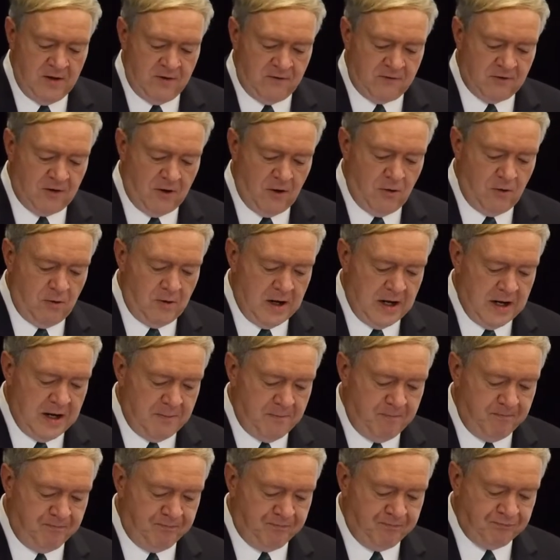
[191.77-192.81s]

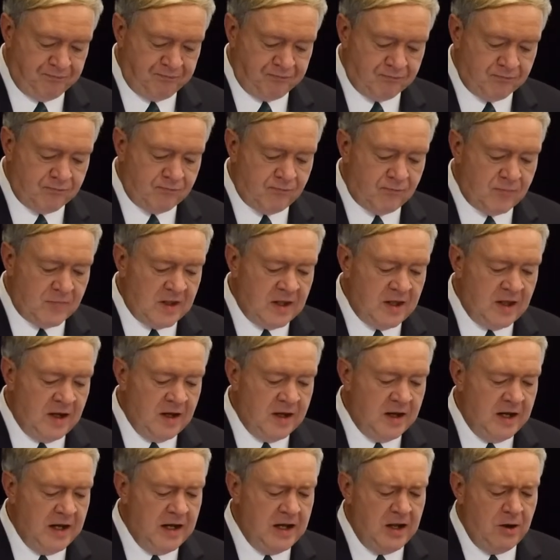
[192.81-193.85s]
So
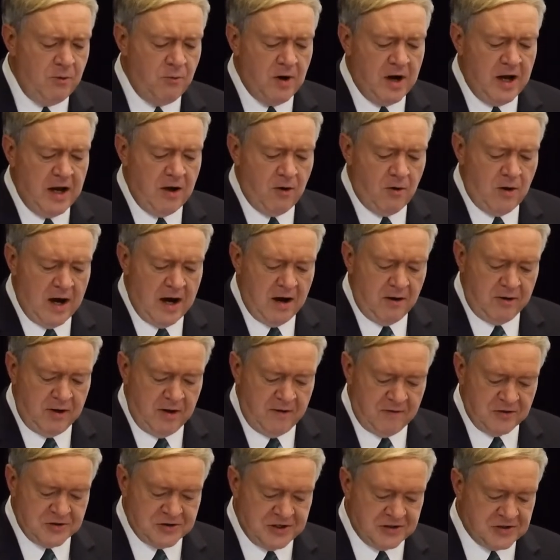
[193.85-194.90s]
anyway, Ohio
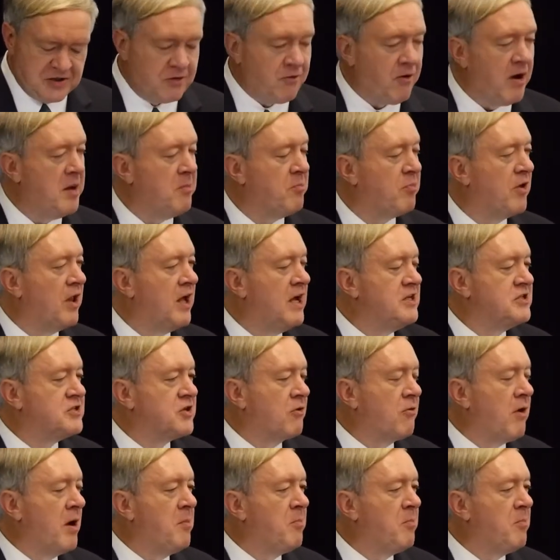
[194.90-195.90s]
University is a great place